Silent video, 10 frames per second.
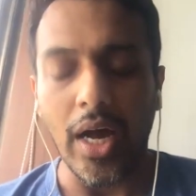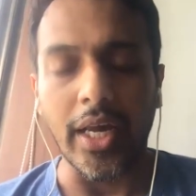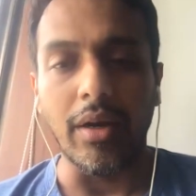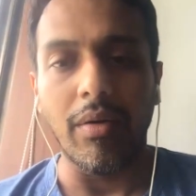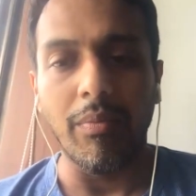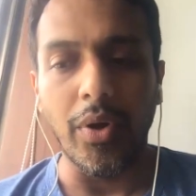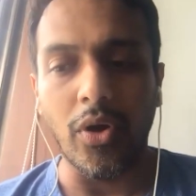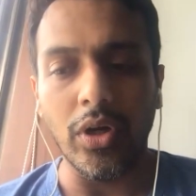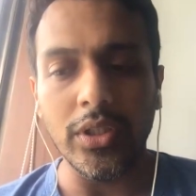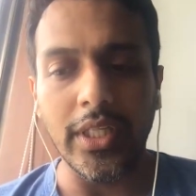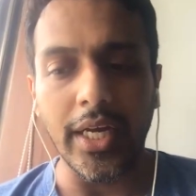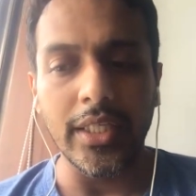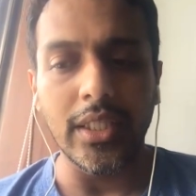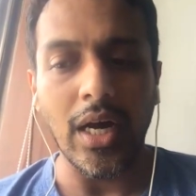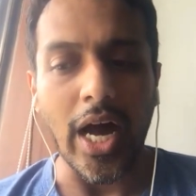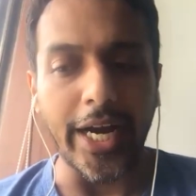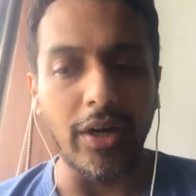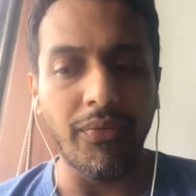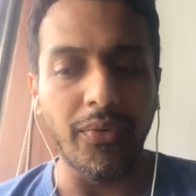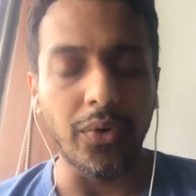Again, because there is a
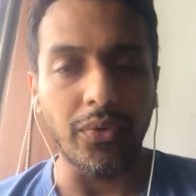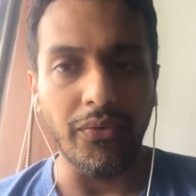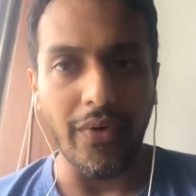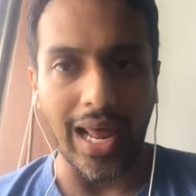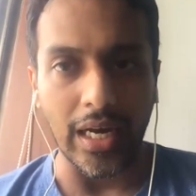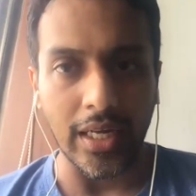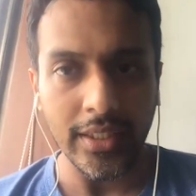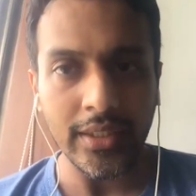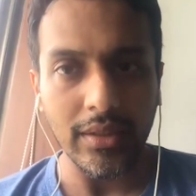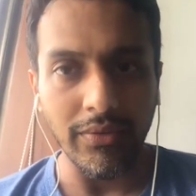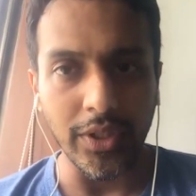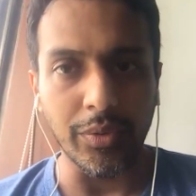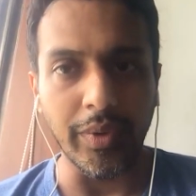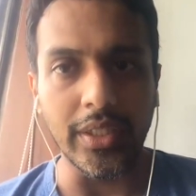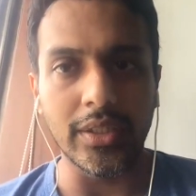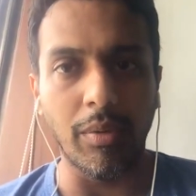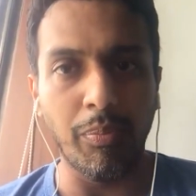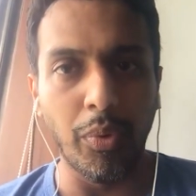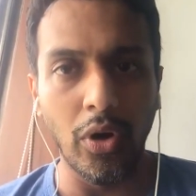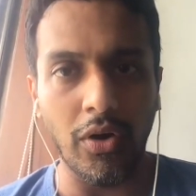hind foot valgus, which means the
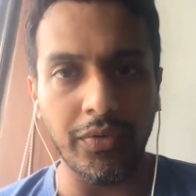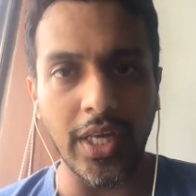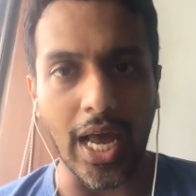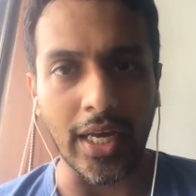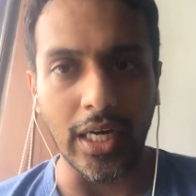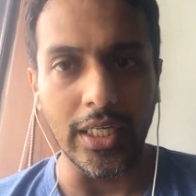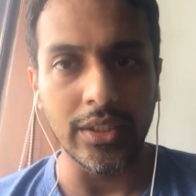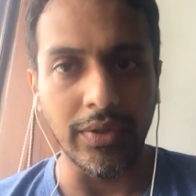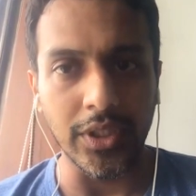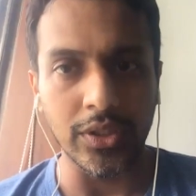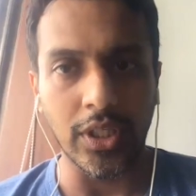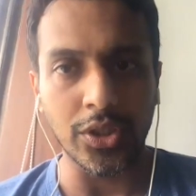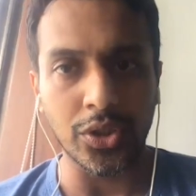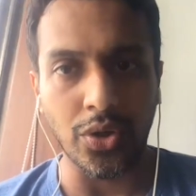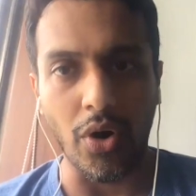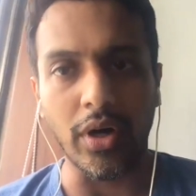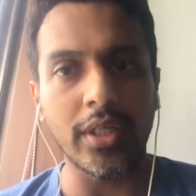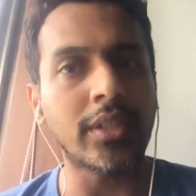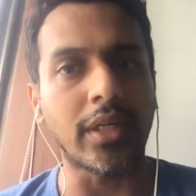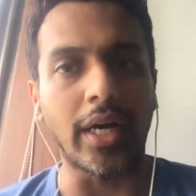pull of the Achilles, which is the
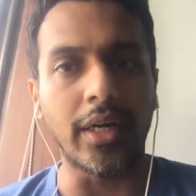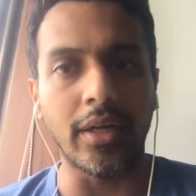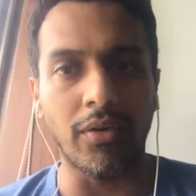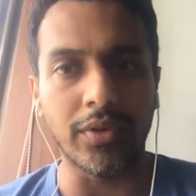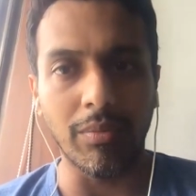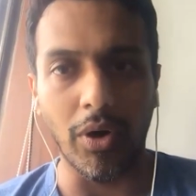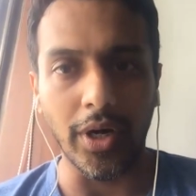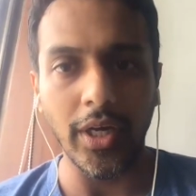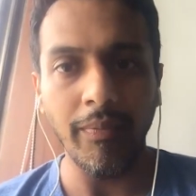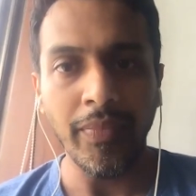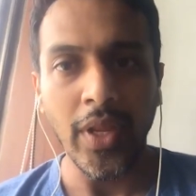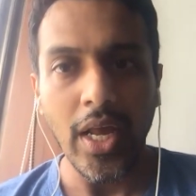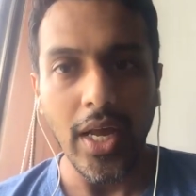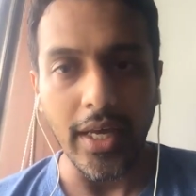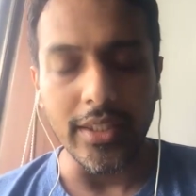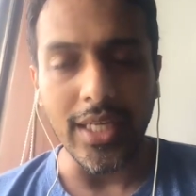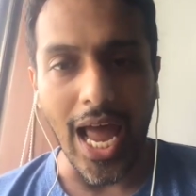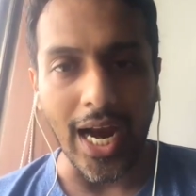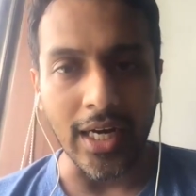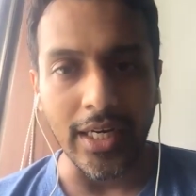strongest tendon of the body, is
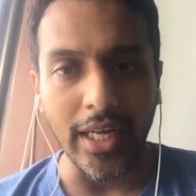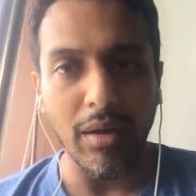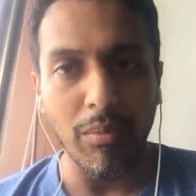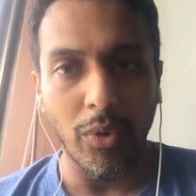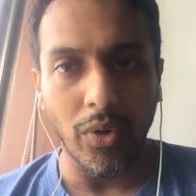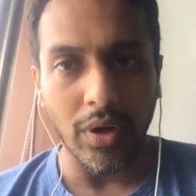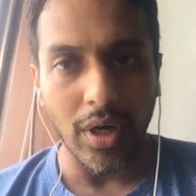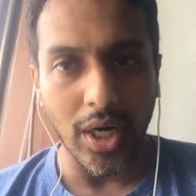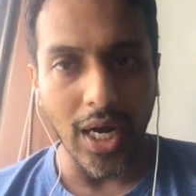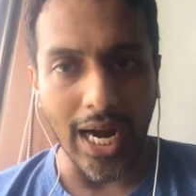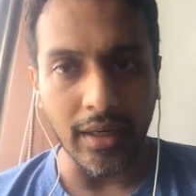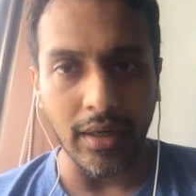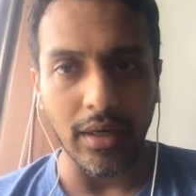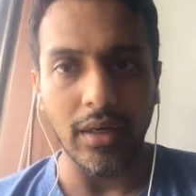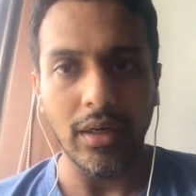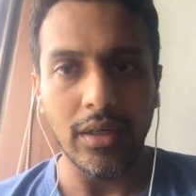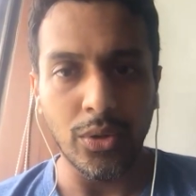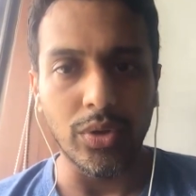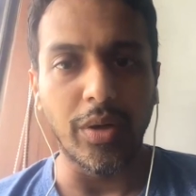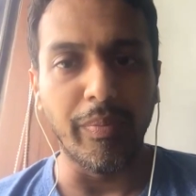acting more lateral
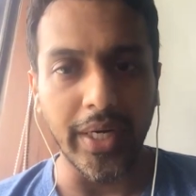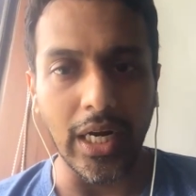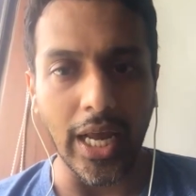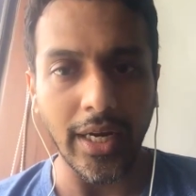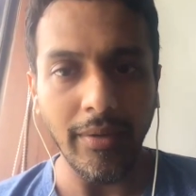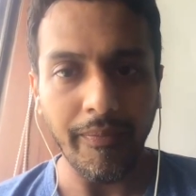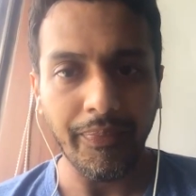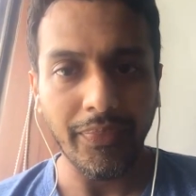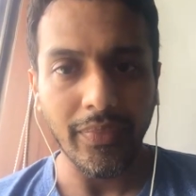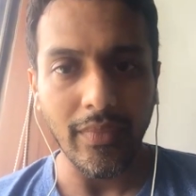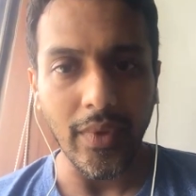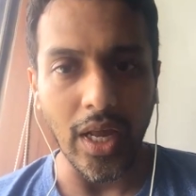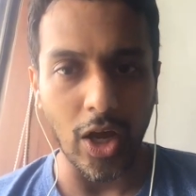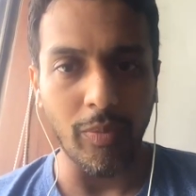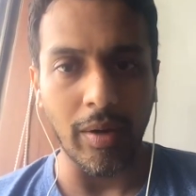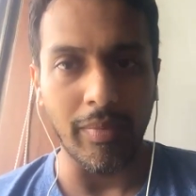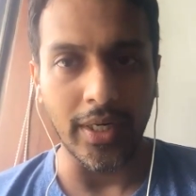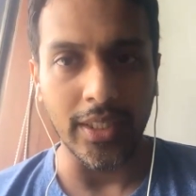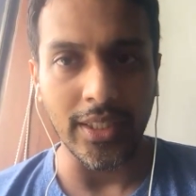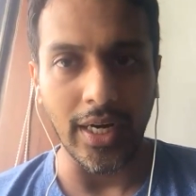to the midline. I hope I'm
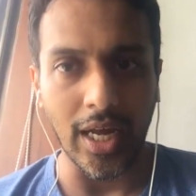understand.